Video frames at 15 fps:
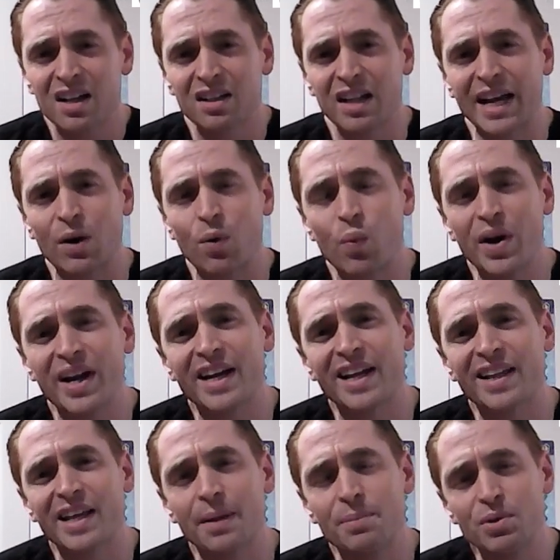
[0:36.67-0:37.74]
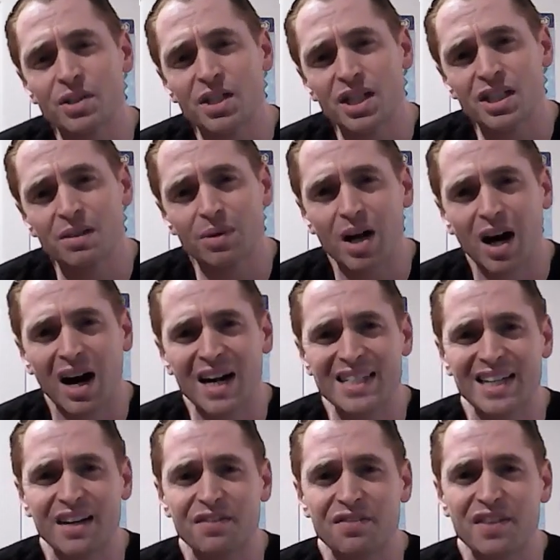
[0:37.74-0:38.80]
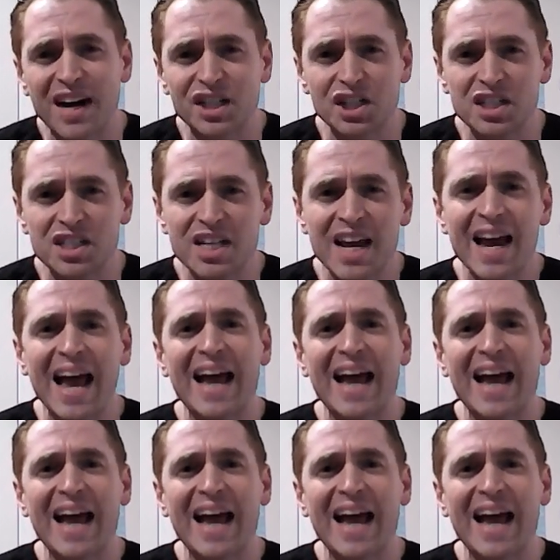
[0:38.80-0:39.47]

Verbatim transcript: like weakening the immune system, causing infections,